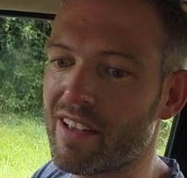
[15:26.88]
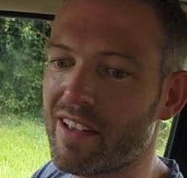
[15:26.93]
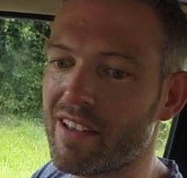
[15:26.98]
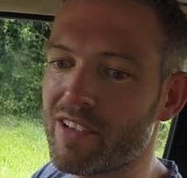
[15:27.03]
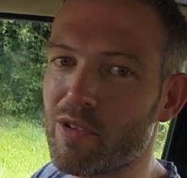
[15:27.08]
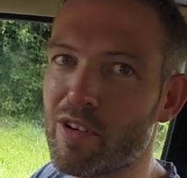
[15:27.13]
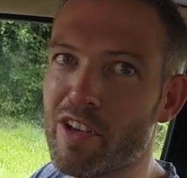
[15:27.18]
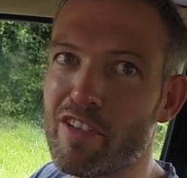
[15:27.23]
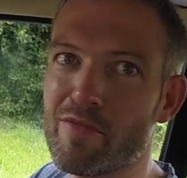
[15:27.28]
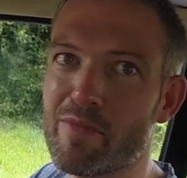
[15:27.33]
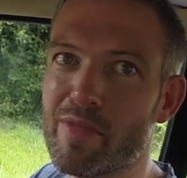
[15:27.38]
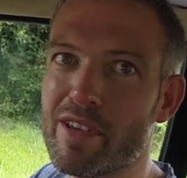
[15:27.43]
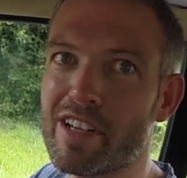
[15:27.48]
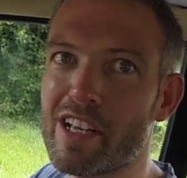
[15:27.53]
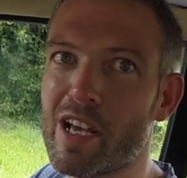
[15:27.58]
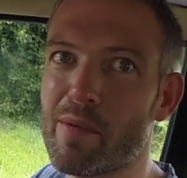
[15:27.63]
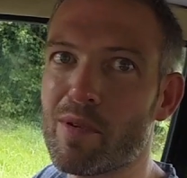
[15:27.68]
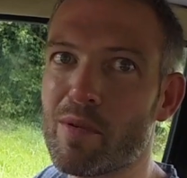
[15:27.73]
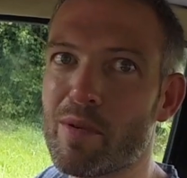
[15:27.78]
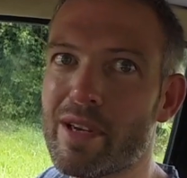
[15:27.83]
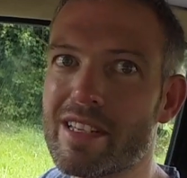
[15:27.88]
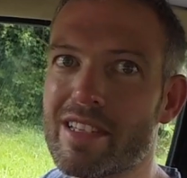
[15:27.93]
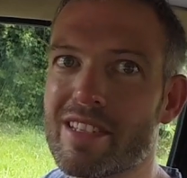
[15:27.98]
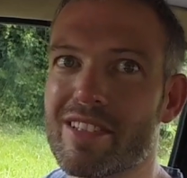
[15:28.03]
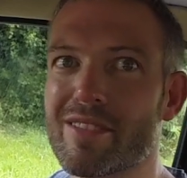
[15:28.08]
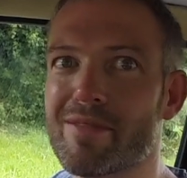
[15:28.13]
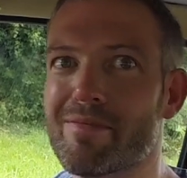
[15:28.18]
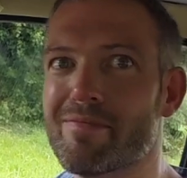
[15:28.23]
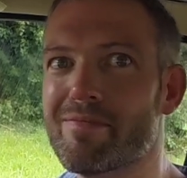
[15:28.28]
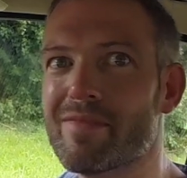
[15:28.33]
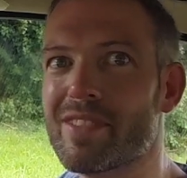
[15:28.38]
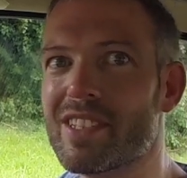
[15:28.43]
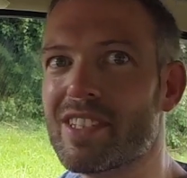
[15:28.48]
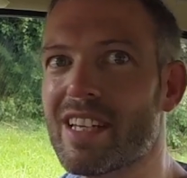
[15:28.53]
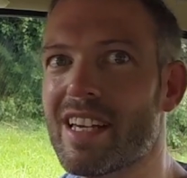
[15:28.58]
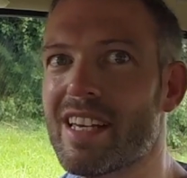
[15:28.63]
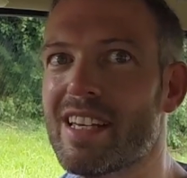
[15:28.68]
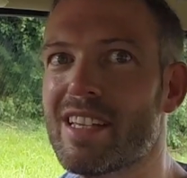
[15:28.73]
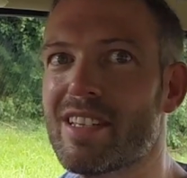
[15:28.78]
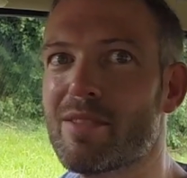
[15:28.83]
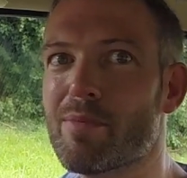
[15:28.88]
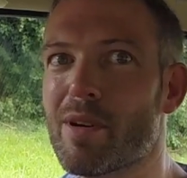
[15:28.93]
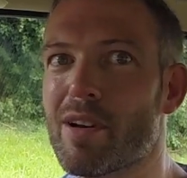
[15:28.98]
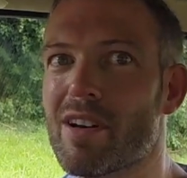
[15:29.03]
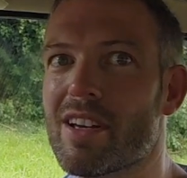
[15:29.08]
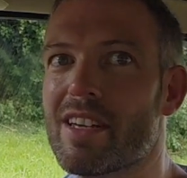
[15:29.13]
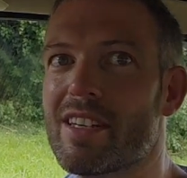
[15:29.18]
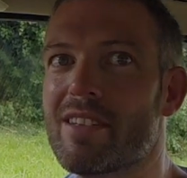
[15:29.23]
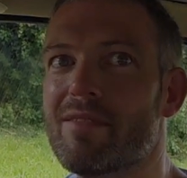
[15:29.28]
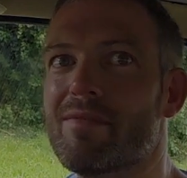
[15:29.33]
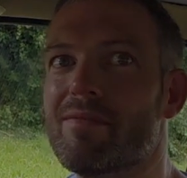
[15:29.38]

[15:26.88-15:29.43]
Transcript: you'll hear from me in a couple of weeks. Cheers, bye.